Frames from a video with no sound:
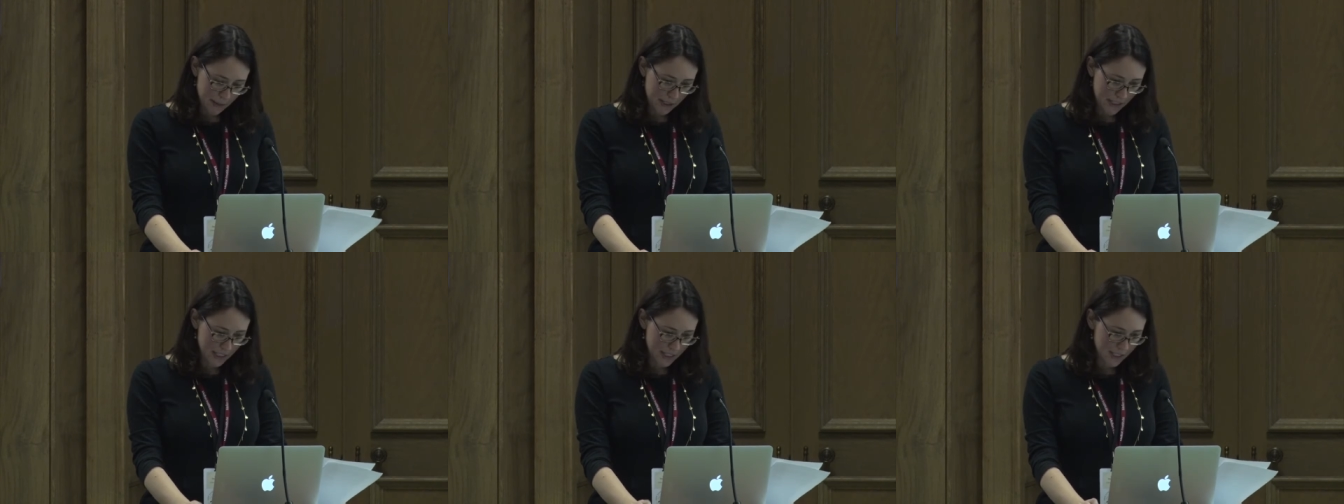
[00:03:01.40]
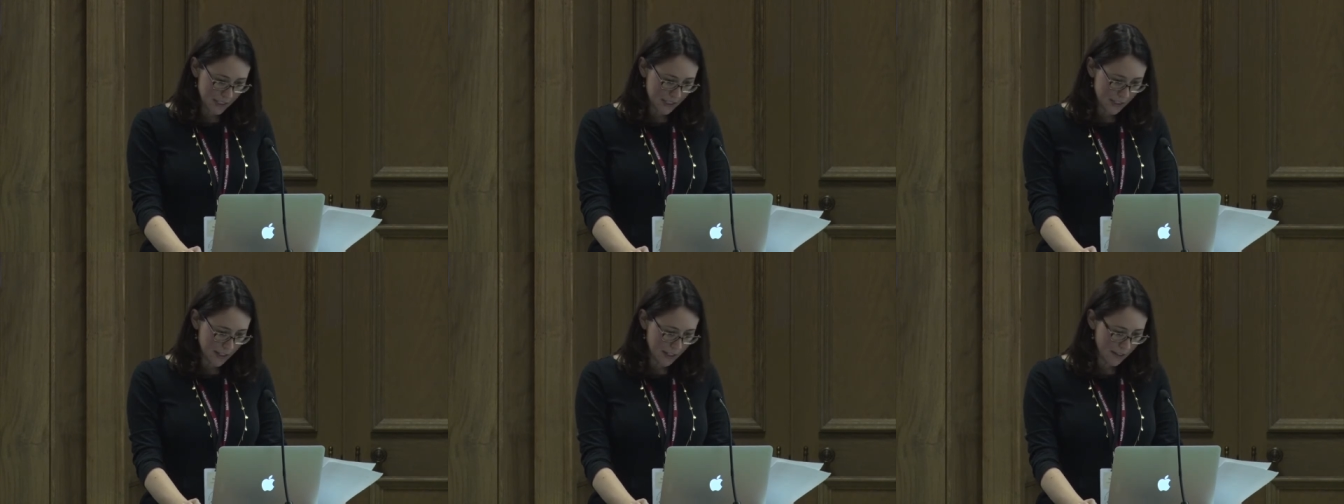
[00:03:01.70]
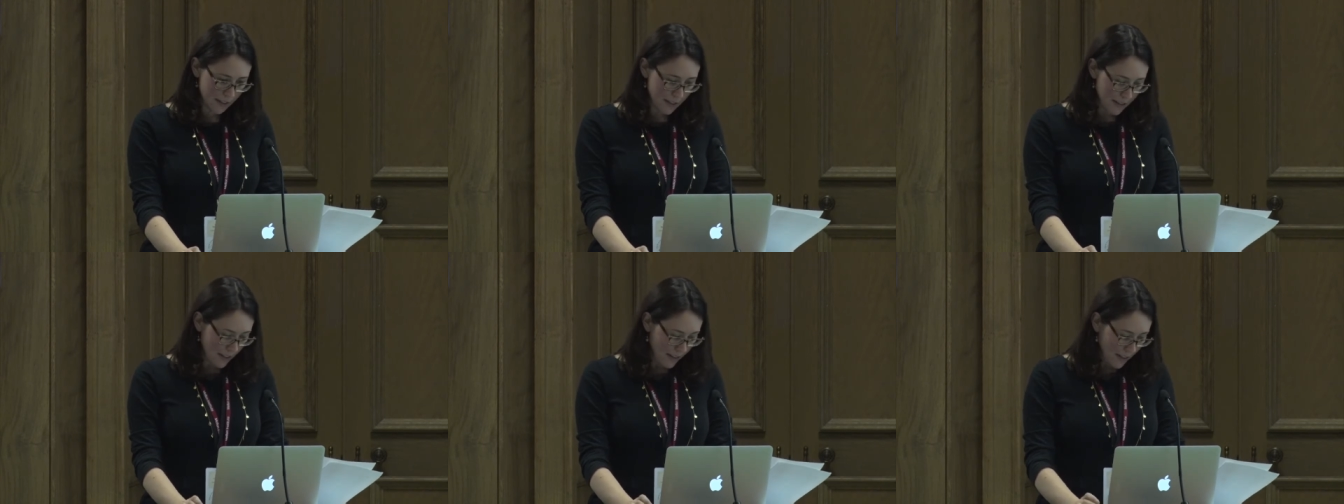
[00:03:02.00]
and this
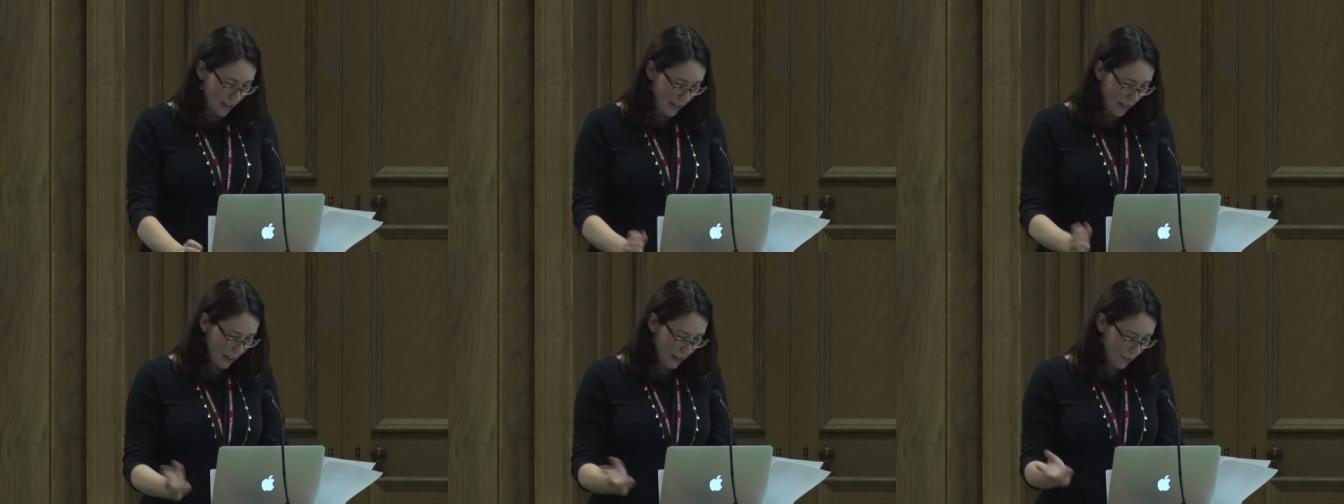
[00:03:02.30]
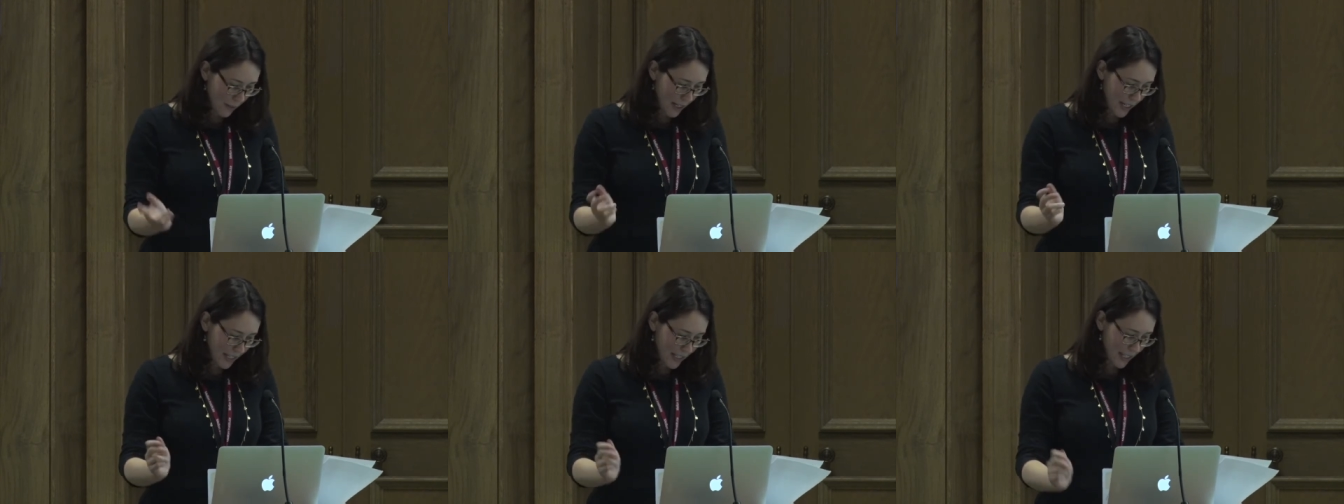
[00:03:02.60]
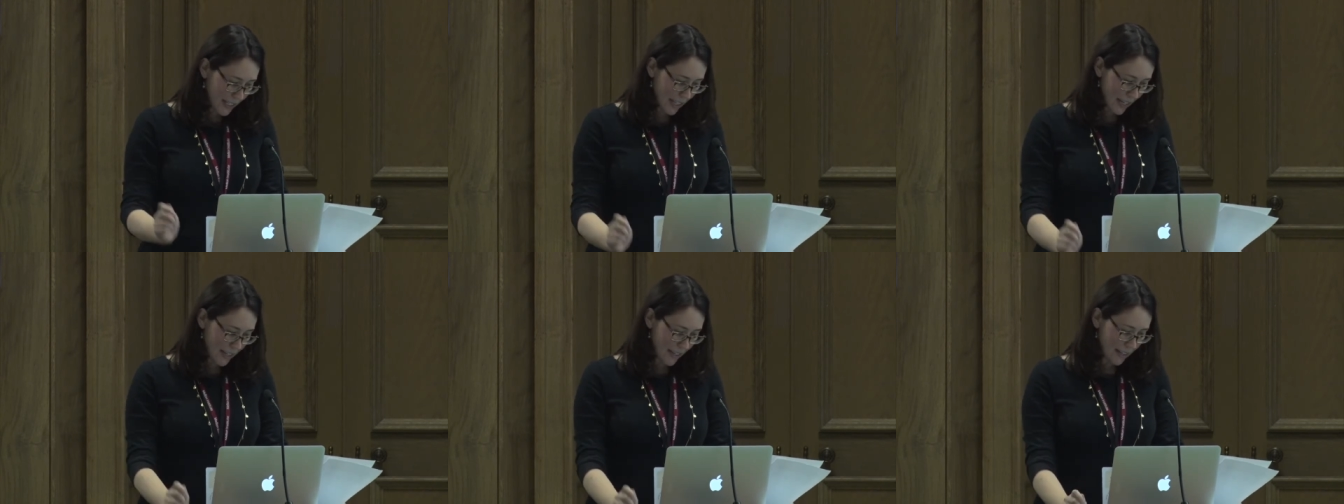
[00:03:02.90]
year, uh, we need
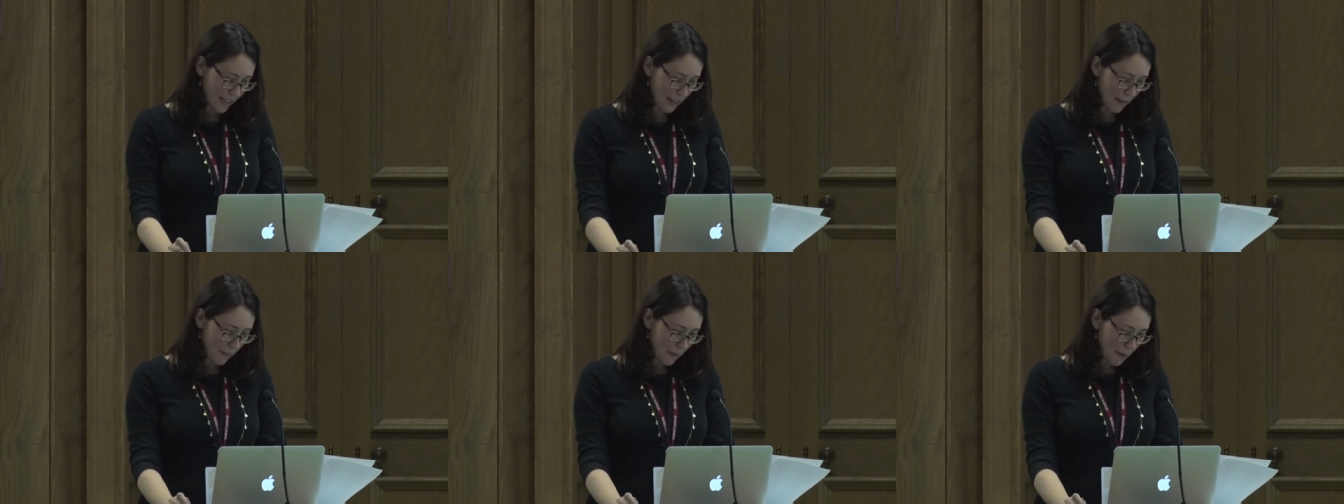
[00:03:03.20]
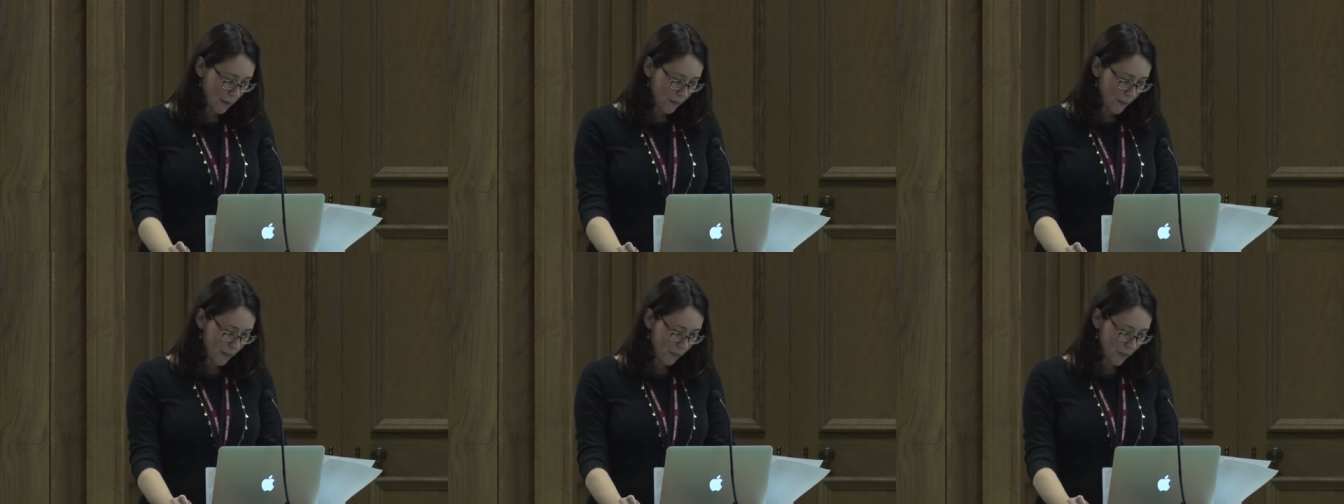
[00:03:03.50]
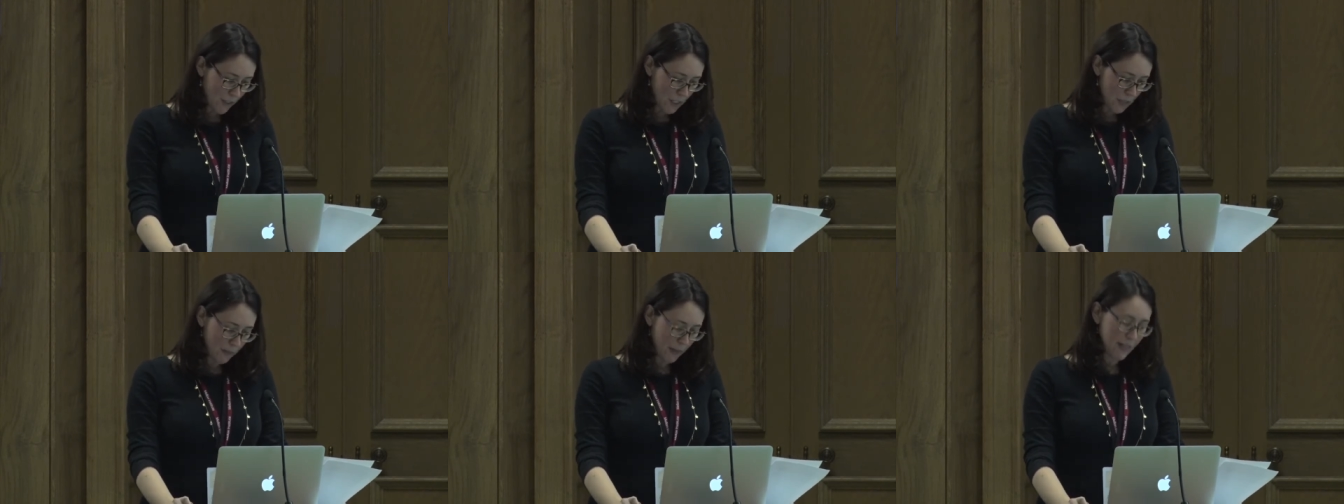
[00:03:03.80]
to thank a number of
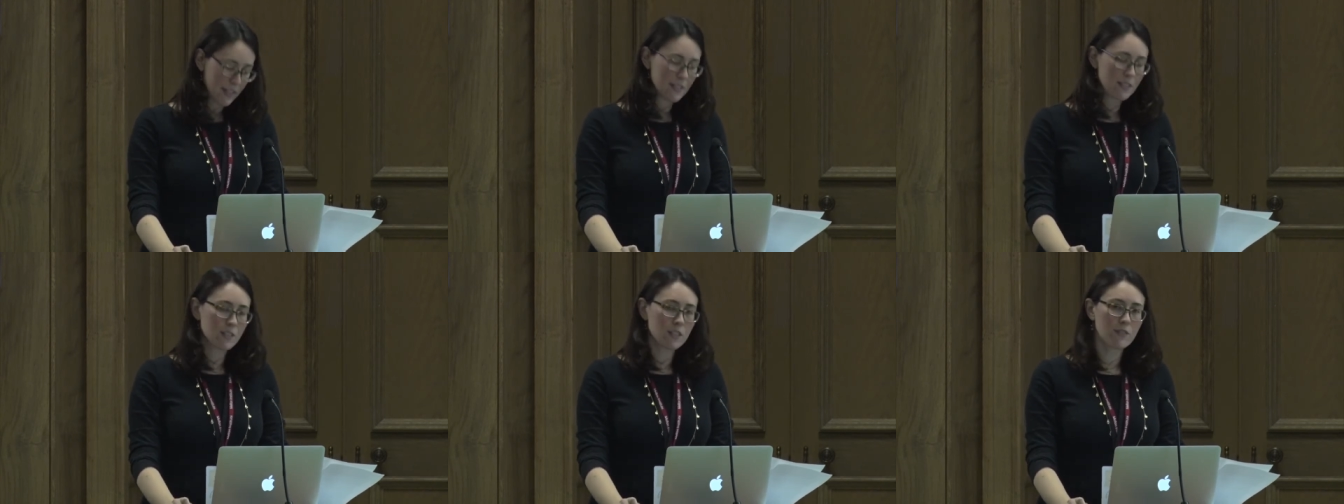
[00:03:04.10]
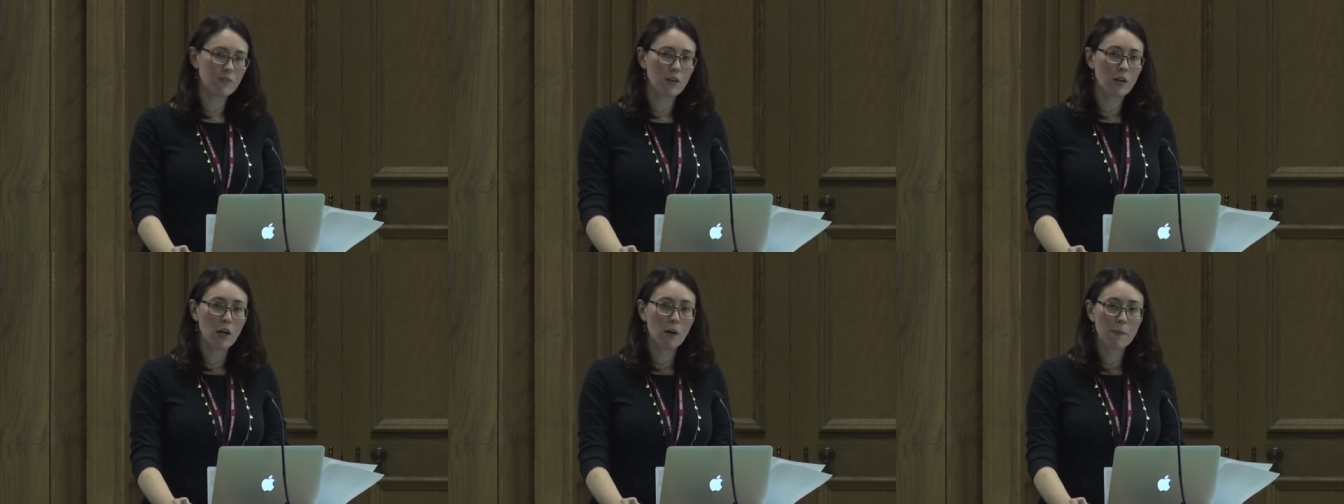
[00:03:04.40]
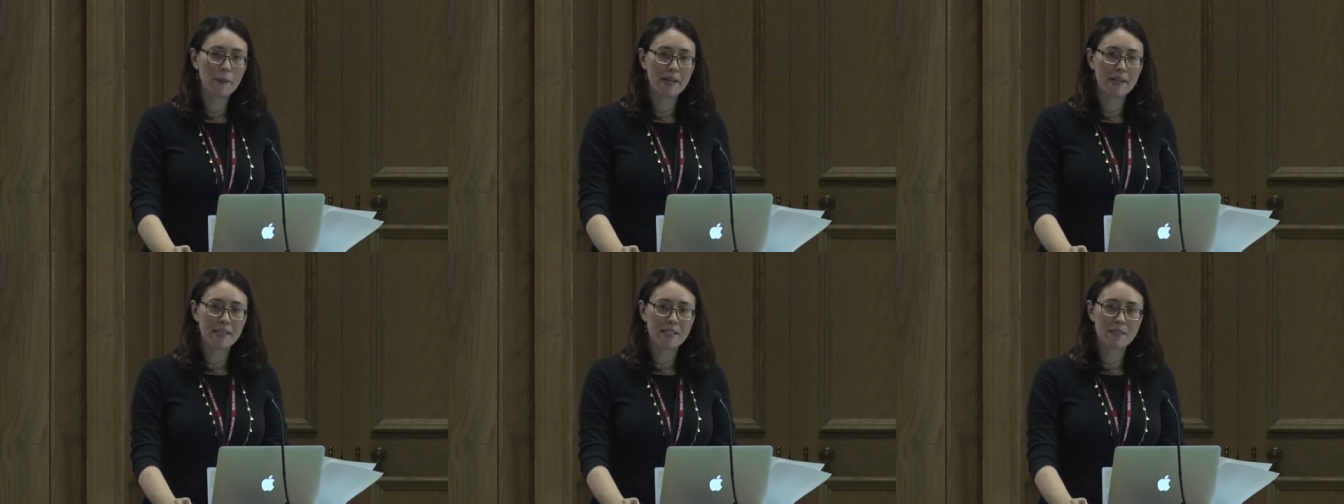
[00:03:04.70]
different sponsors for
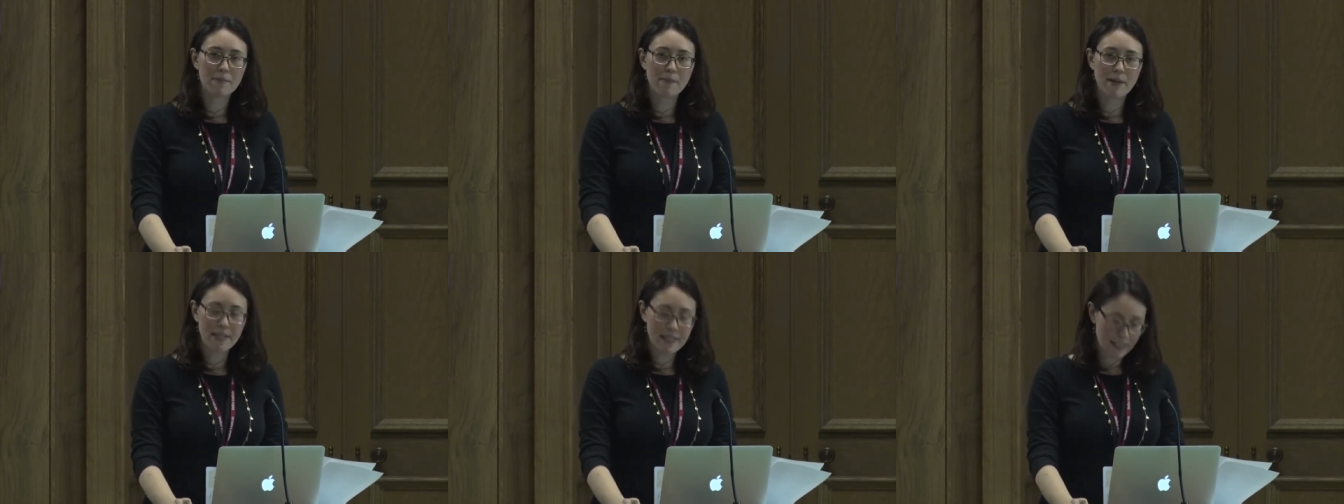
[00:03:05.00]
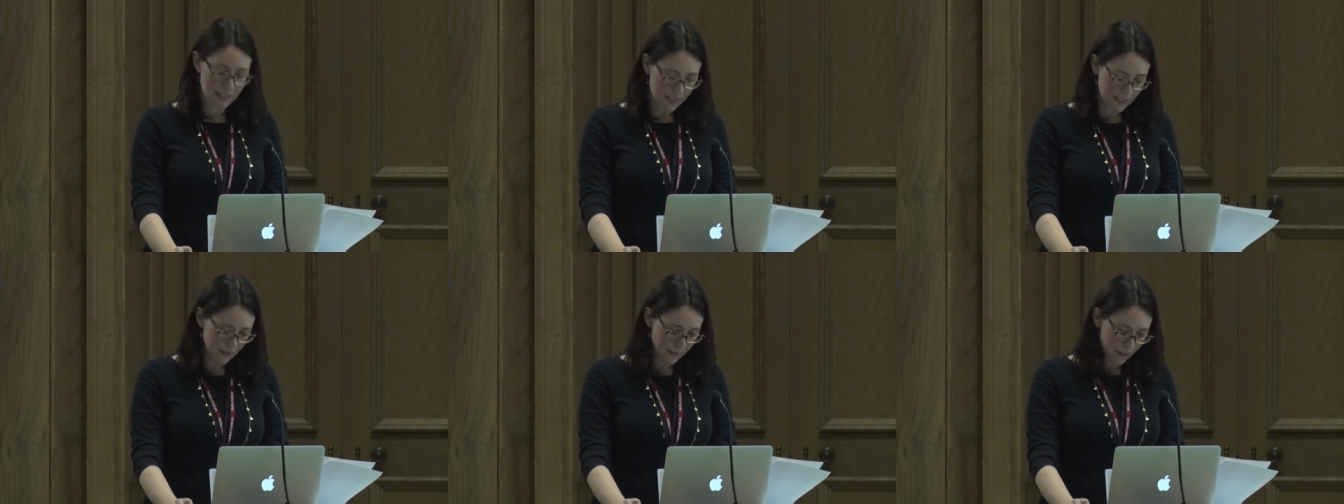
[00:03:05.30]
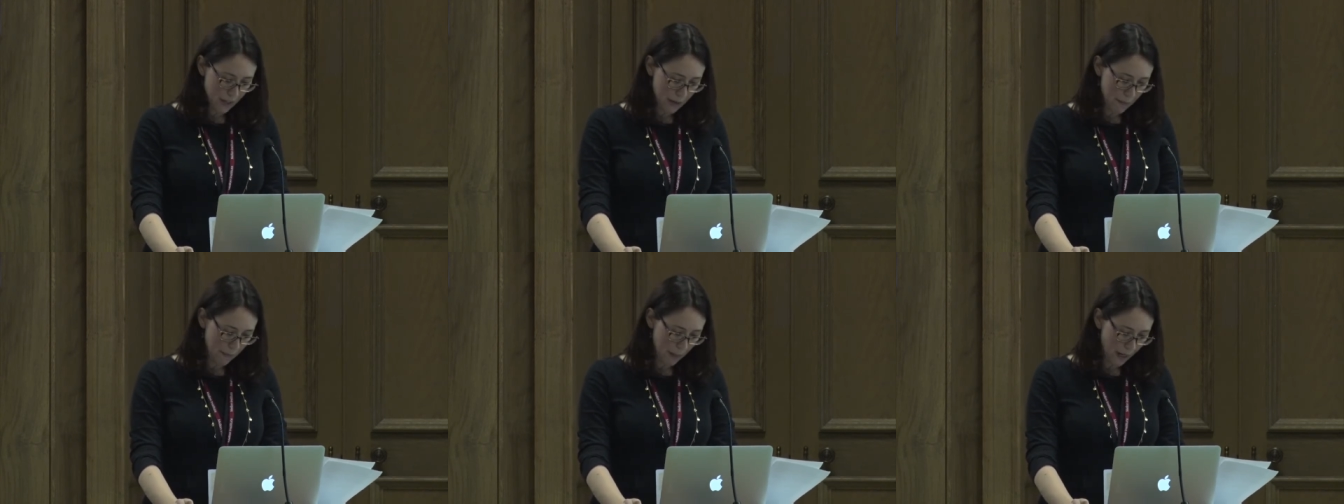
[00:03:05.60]
helping us make this event